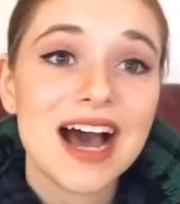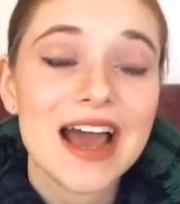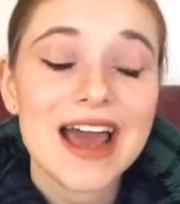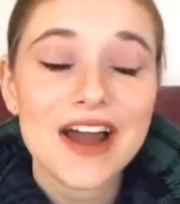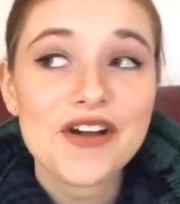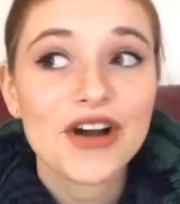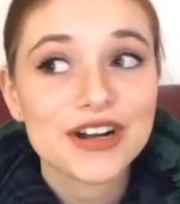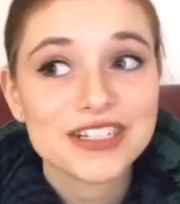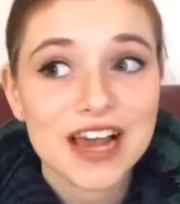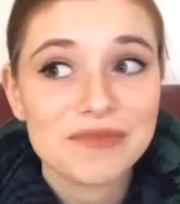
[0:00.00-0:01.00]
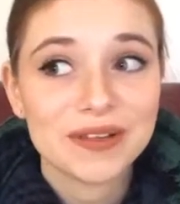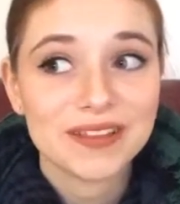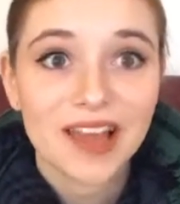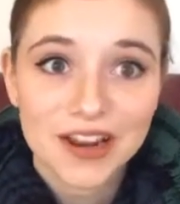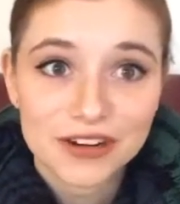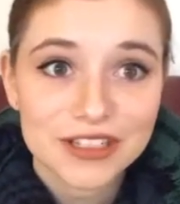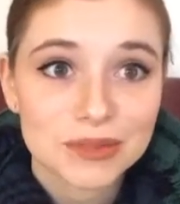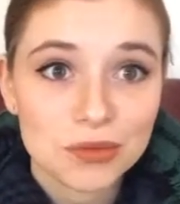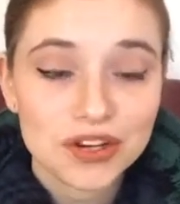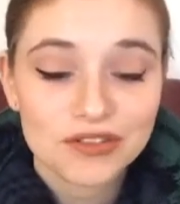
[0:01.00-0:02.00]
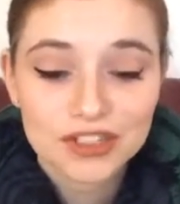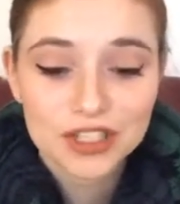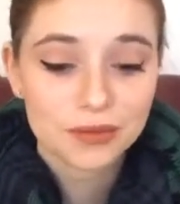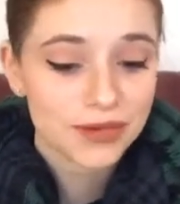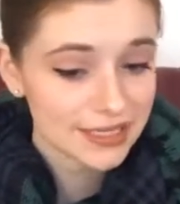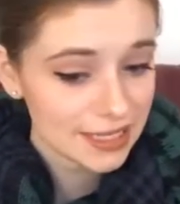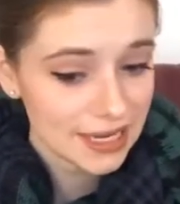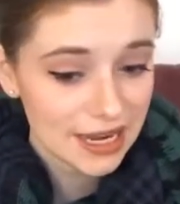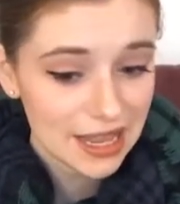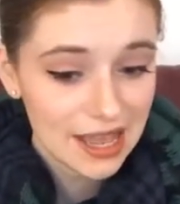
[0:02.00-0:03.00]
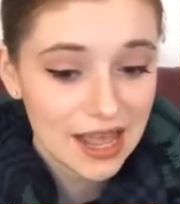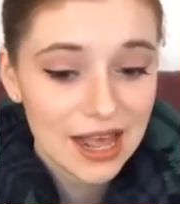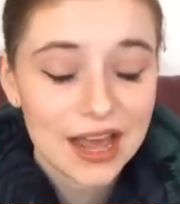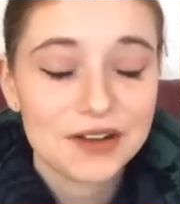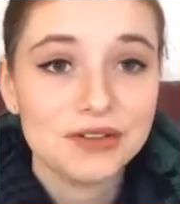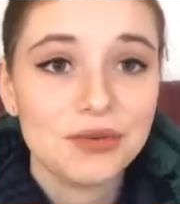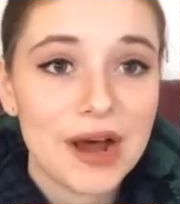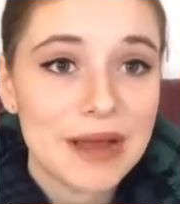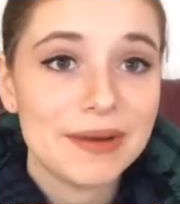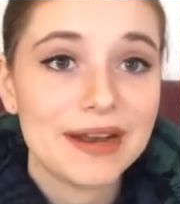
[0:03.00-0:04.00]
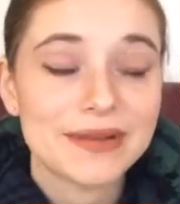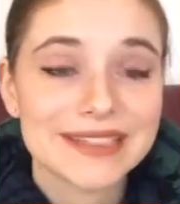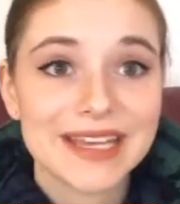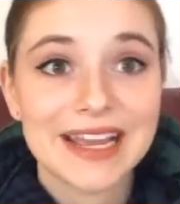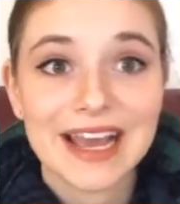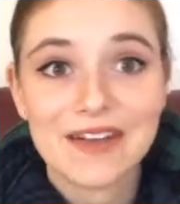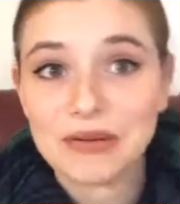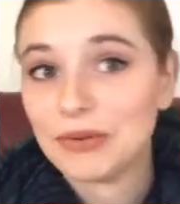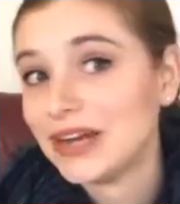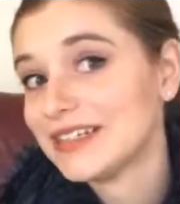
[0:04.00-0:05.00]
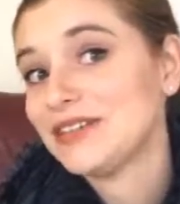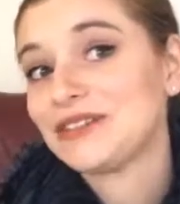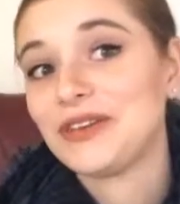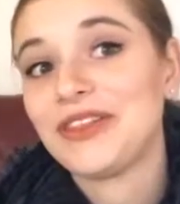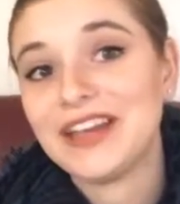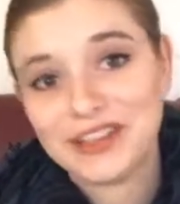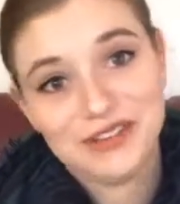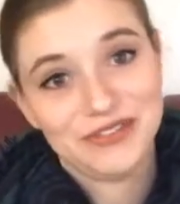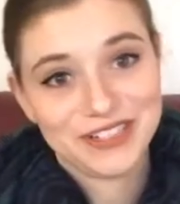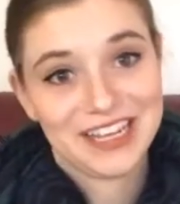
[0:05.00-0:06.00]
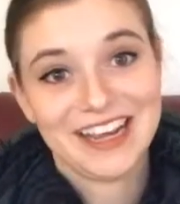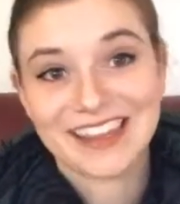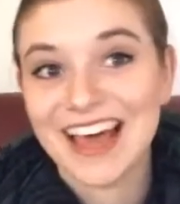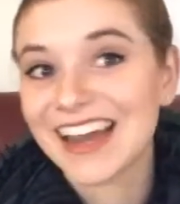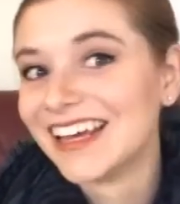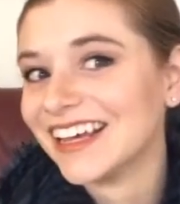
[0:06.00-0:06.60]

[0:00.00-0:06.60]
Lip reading: I had a hard time with the liner this morning for some reason. I don't know why, but I was like having a breakdown, so thank you for saying that.